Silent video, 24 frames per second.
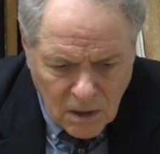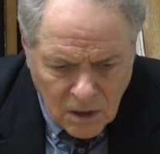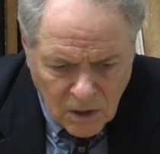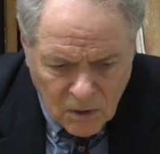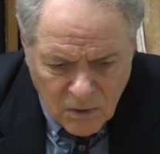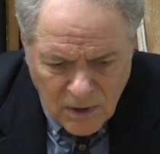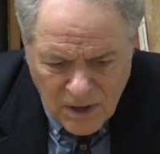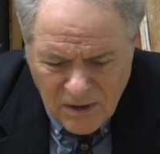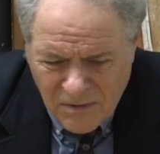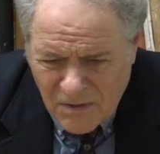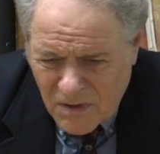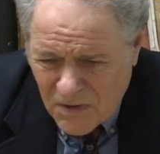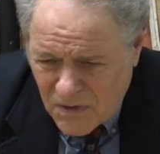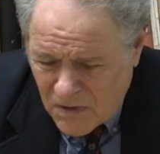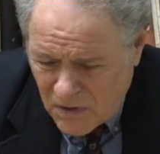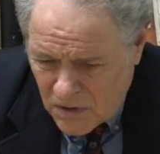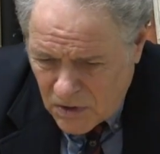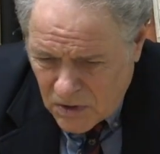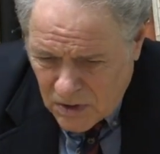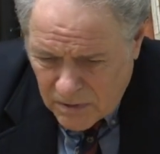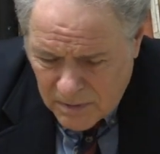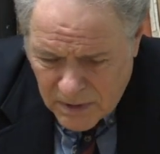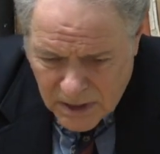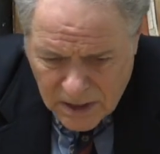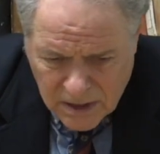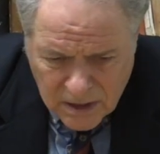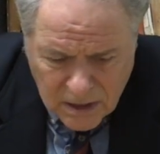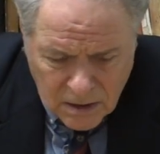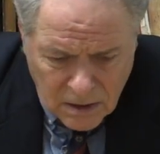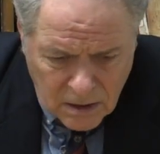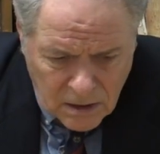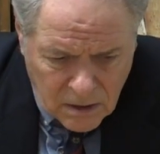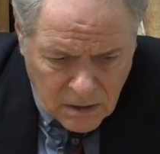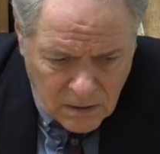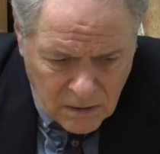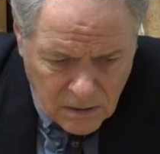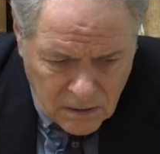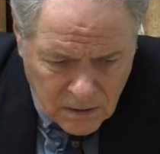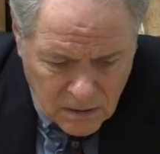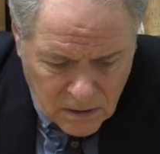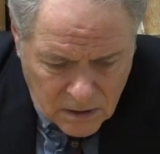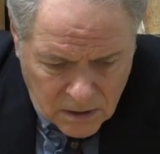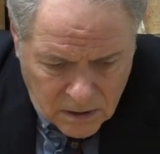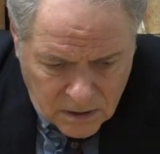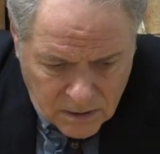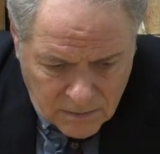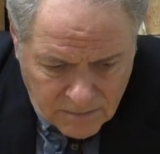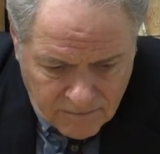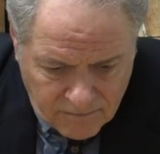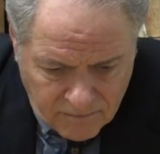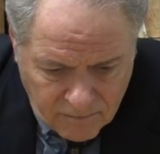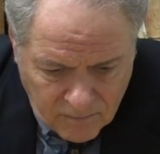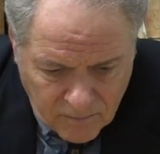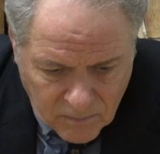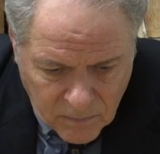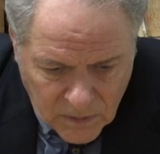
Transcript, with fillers: creative decision making, um,